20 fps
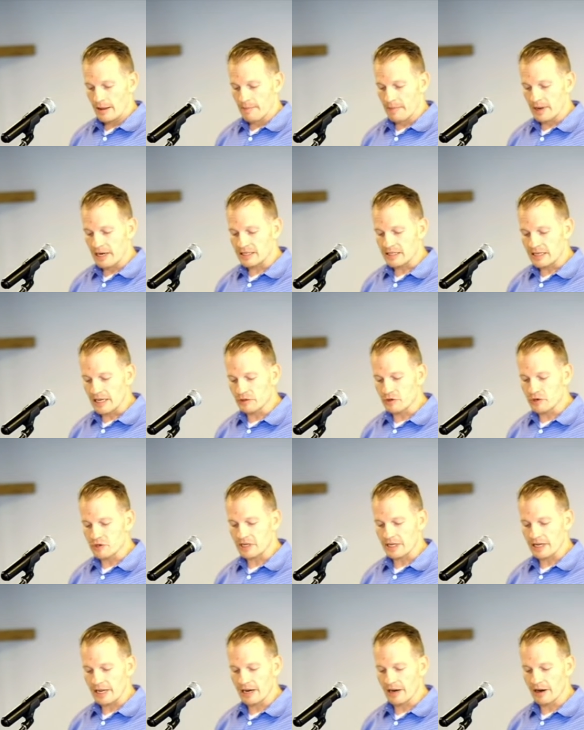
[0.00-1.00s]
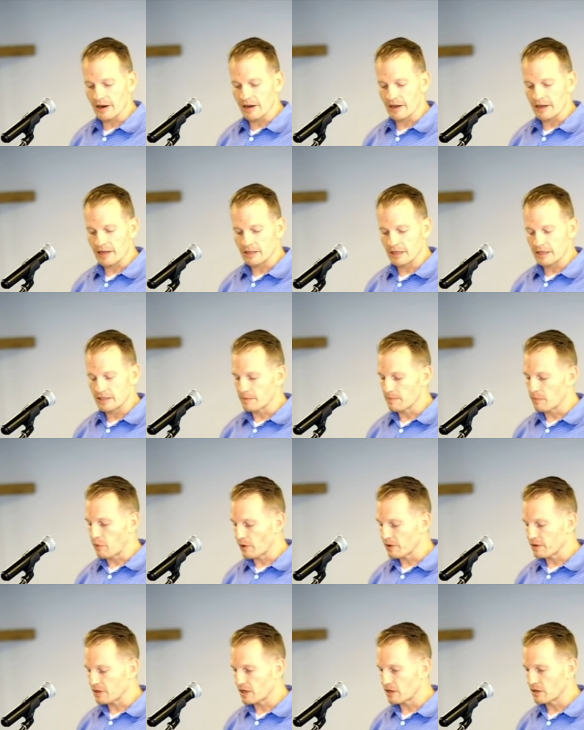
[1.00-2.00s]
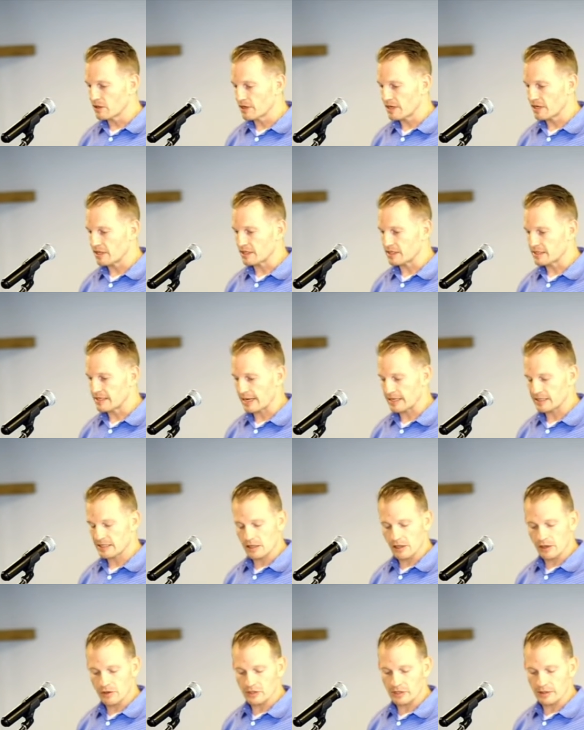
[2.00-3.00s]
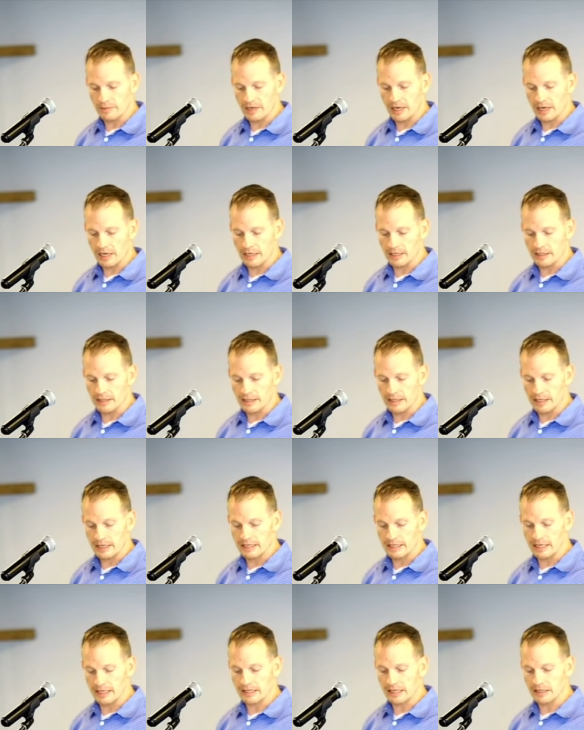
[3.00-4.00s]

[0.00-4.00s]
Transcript: But it's interesting here, it's important to look at the text closely because he says,